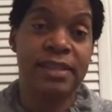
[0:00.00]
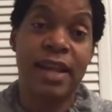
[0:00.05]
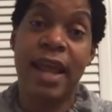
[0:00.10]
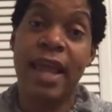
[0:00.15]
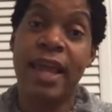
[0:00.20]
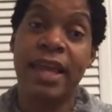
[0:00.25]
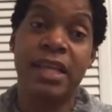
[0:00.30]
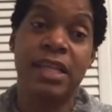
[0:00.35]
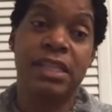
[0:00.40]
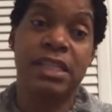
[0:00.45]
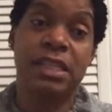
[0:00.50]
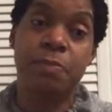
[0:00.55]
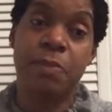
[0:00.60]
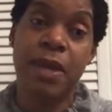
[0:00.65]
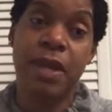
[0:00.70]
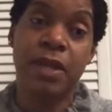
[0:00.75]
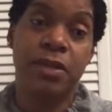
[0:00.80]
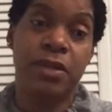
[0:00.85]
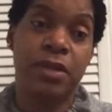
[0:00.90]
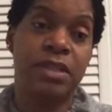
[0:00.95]
And I can
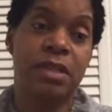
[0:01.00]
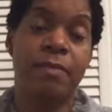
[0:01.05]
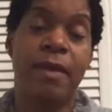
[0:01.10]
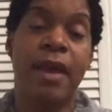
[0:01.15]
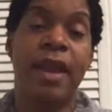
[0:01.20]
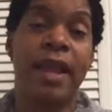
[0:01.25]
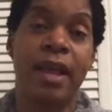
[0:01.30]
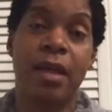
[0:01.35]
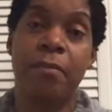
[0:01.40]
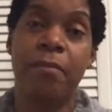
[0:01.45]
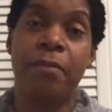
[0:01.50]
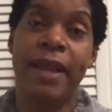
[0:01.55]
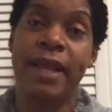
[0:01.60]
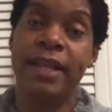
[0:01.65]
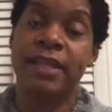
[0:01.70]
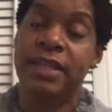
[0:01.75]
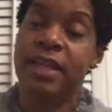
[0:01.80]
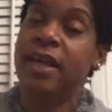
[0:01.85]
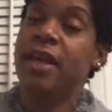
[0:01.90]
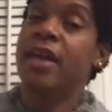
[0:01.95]
speak to the somatic
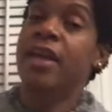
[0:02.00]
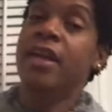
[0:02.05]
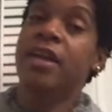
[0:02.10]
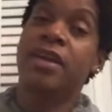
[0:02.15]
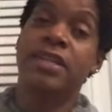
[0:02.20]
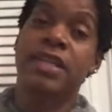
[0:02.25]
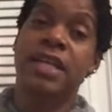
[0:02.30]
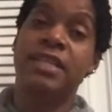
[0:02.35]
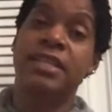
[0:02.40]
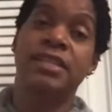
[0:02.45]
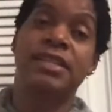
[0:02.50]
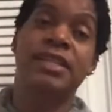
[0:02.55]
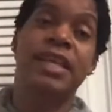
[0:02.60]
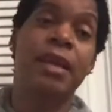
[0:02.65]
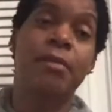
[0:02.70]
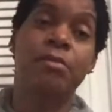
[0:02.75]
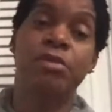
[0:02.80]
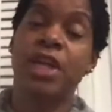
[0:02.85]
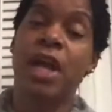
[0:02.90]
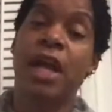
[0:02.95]
complaints because that's the
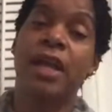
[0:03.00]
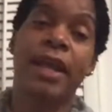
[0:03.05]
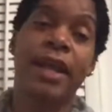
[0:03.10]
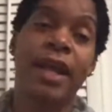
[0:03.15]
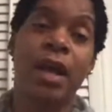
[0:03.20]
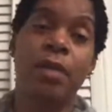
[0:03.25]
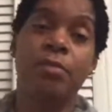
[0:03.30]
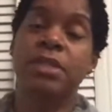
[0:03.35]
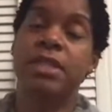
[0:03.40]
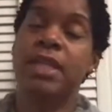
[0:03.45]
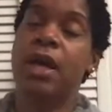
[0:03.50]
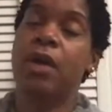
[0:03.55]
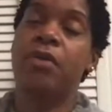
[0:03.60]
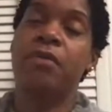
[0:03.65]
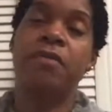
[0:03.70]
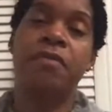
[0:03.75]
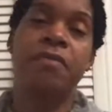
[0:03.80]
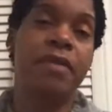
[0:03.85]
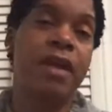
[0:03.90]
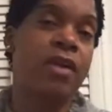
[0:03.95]
same child that comes
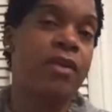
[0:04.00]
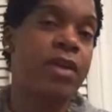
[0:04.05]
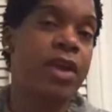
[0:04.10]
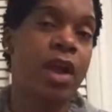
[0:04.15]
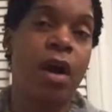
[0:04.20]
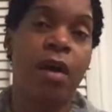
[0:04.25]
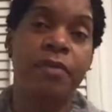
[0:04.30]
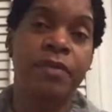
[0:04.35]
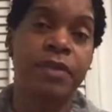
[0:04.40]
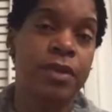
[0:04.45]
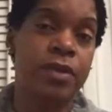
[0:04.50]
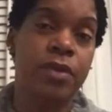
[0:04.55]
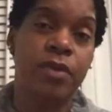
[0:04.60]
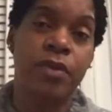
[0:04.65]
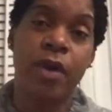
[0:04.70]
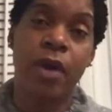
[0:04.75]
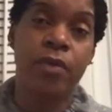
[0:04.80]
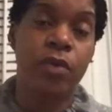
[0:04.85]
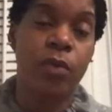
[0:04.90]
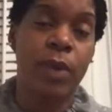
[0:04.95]
down very often
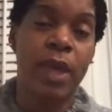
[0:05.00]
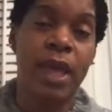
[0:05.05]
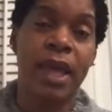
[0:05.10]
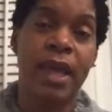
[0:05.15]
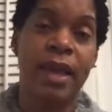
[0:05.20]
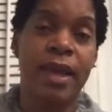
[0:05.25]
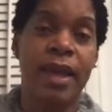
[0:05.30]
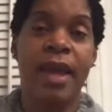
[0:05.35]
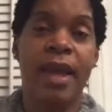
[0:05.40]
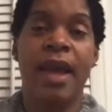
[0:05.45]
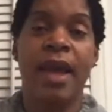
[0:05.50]
throughout the week.